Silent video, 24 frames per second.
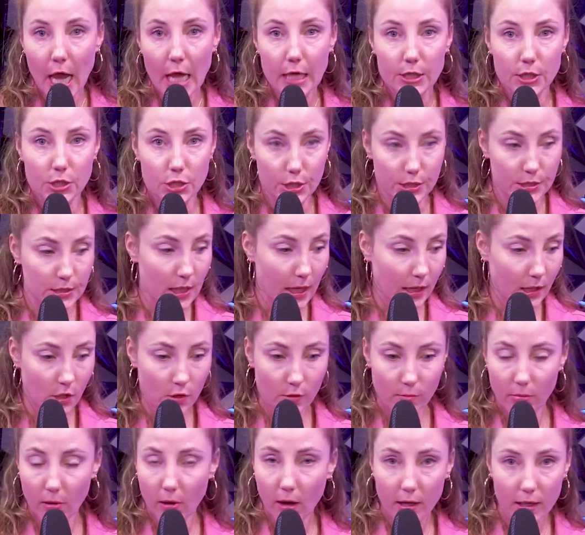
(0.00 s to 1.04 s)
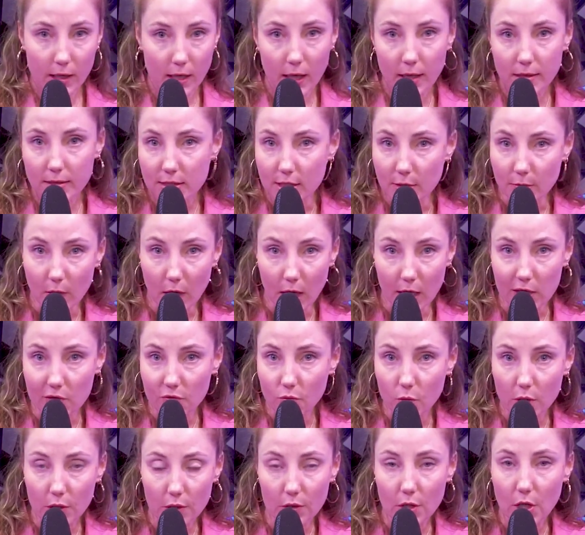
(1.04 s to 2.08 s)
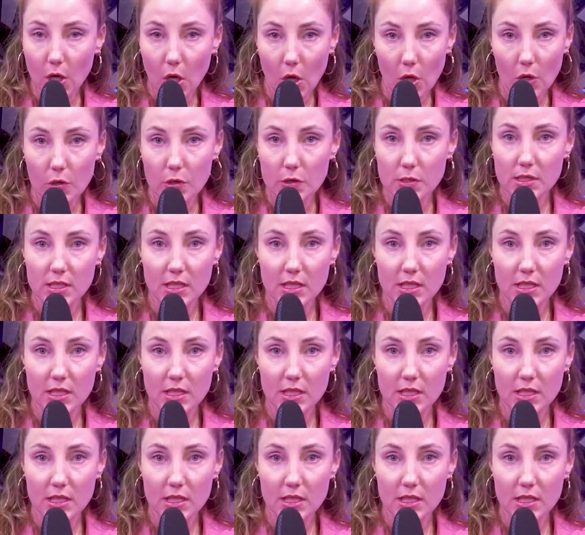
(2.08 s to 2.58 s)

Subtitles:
Just like your body has some kind of weird codes